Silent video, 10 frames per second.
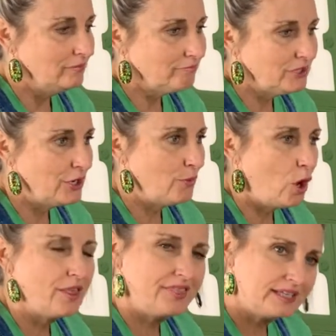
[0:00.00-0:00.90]
you know,
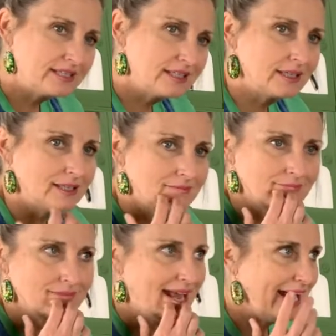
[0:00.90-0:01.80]
authentic
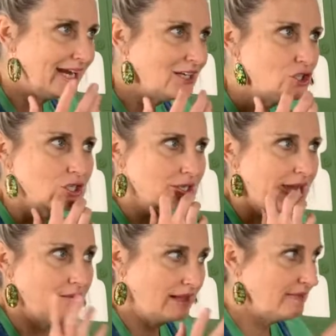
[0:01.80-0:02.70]
and aged.
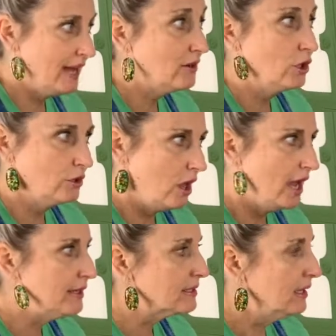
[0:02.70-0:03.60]
I like that a
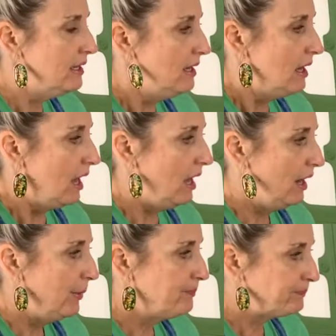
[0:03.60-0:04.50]
lot.
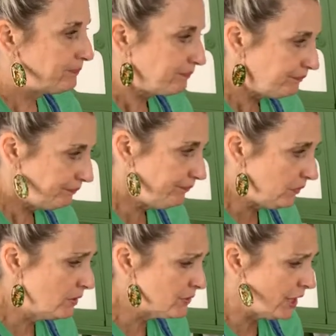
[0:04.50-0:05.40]
Um,
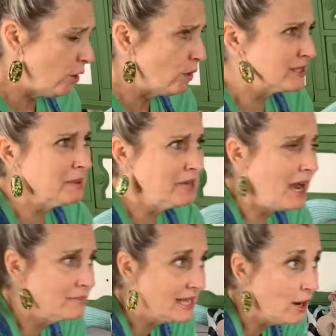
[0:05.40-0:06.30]
so uh,
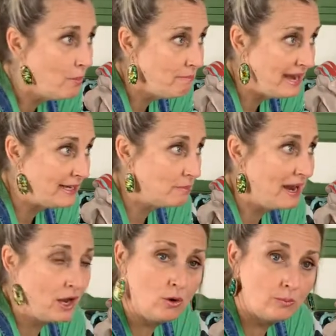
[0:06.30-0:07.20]
sometimes I'll make my
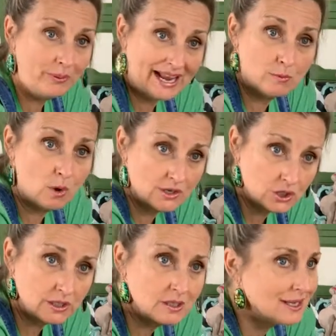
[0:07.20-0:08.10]
own paint
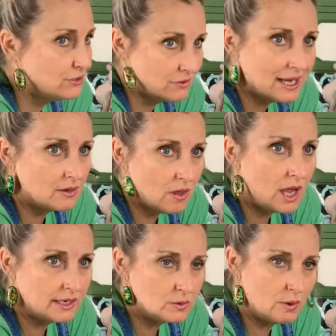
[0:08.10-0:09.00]
washes. I do that a
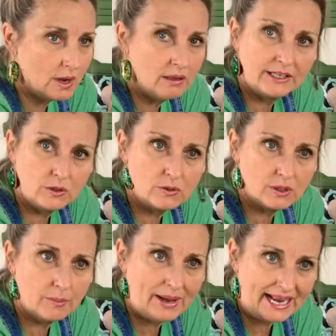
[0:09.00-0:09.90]
lot as well. I use a
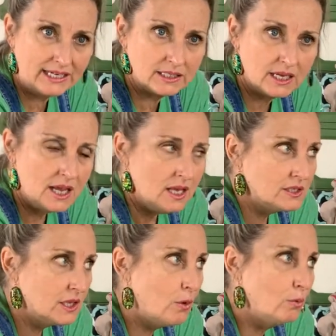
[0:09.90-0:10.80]
paint.
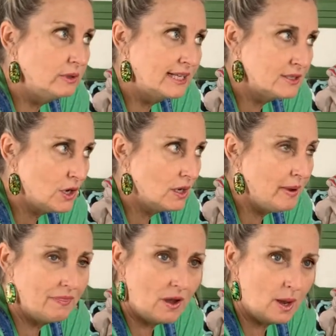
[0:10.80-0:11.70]
So let's talk
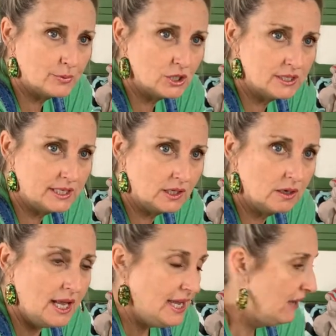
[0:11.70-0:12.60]
about the options here.
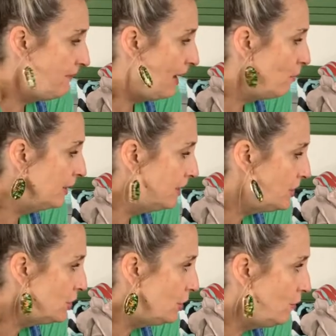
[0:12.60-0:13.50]
If I wanted to
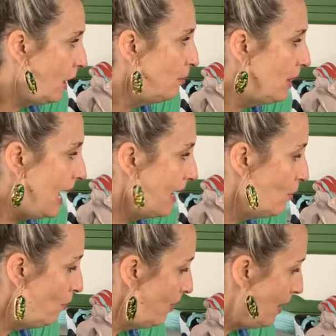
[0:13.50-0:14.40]
do a black,
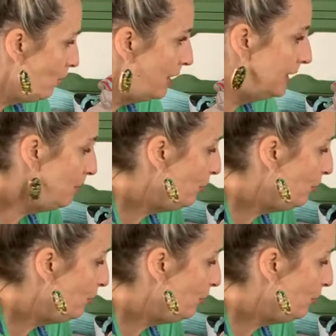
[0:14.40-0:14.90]
I wanted